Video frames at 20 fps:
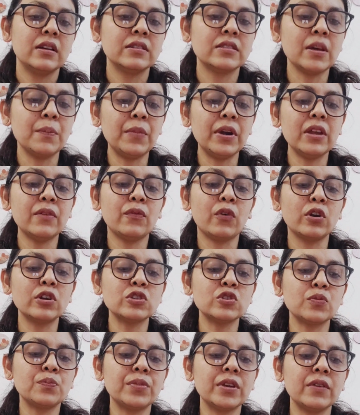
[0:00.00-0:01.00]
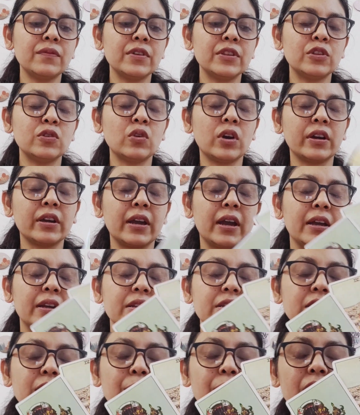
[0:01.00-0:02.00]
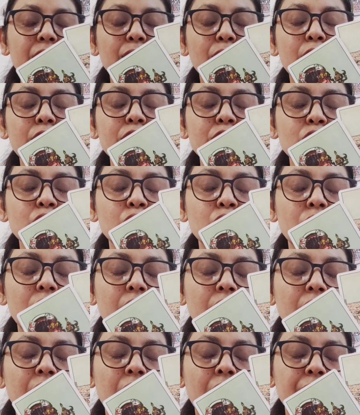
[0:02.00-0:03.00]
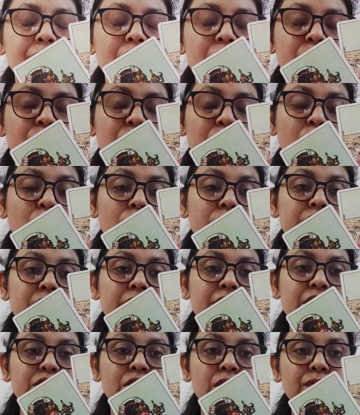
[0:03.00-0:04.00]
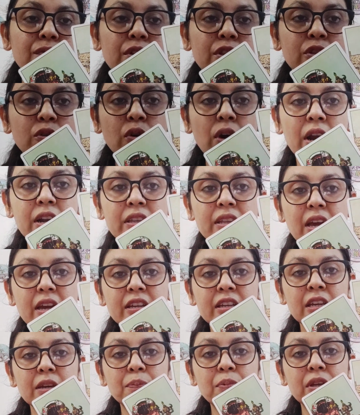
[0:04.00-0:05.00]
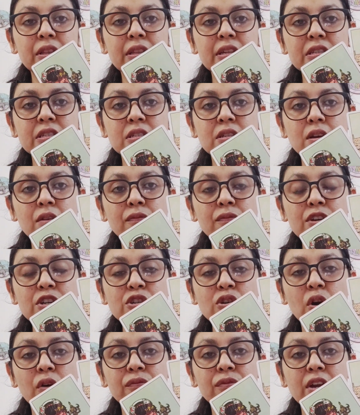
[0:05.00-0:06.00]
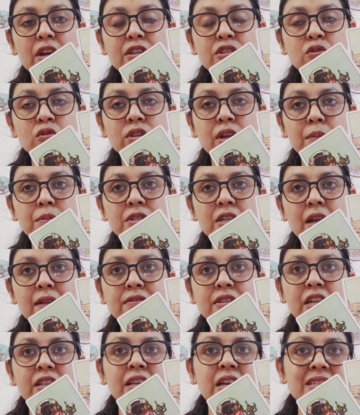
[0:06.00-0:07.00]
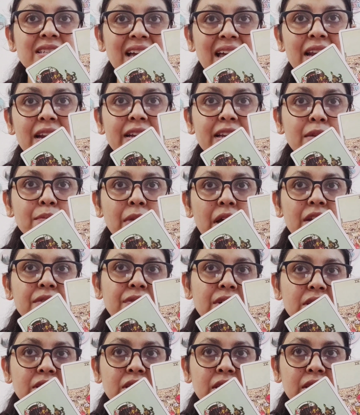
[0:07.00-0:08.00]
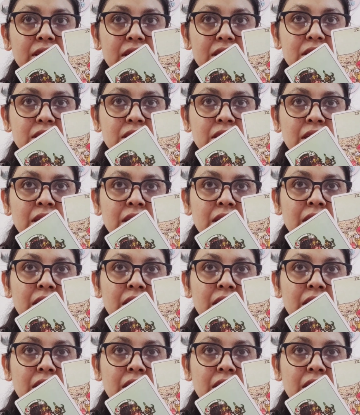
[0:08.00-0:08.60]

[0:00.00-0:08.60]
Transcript: Somebody wants to be with you again. Somebody wants to have this reconciliation with you, and they are keeping this wish of theirs to themselves and they're silently manifesting this.